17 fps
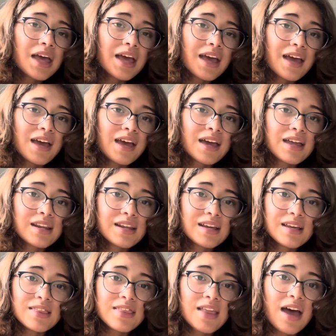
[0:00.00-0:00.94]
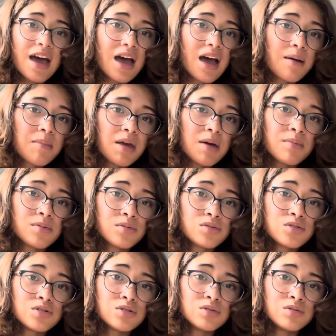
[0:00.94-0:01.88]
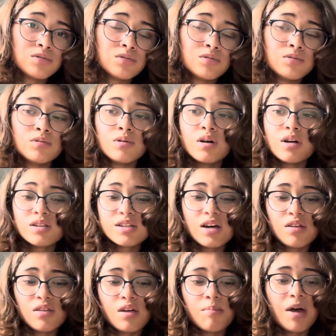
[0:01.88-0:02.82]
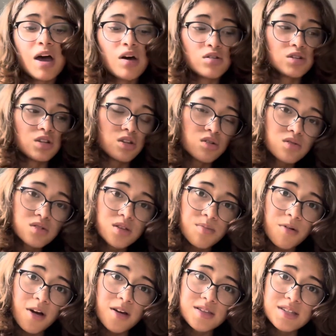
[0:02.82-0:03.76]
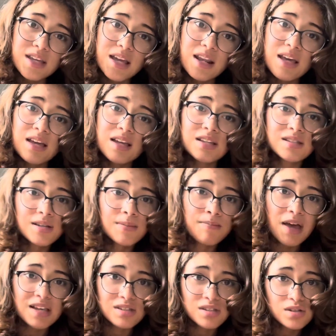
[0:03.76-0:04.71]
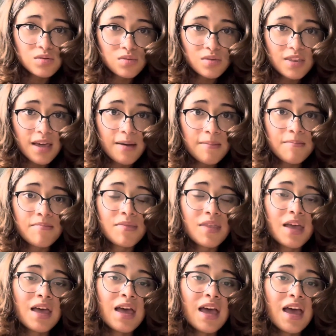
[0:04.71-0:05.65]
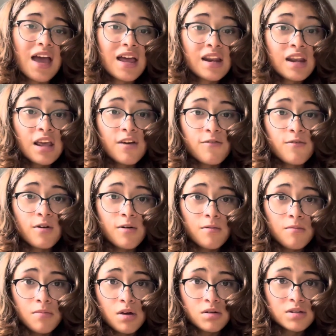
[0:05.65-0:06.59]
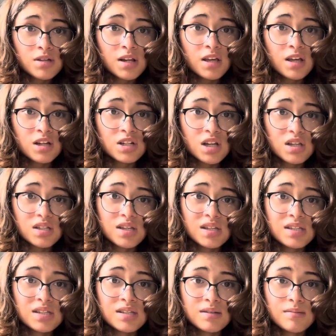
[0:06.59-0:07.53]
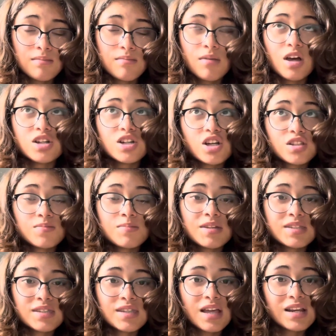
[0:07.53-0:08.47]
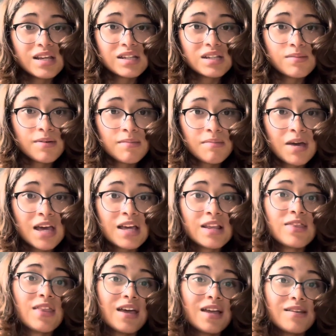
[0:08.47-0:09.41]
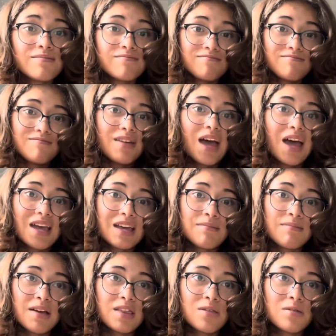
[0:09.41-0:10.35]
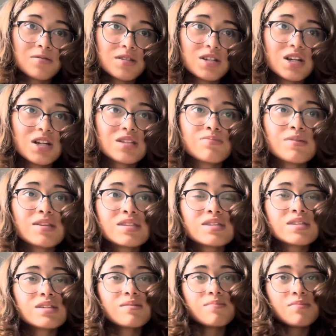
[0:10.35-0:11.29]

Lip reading: And in that, I'm able to tell them how to use the prosthetic to best suit them. And if there's any adjustments that need to be made, then I can make those adjustments.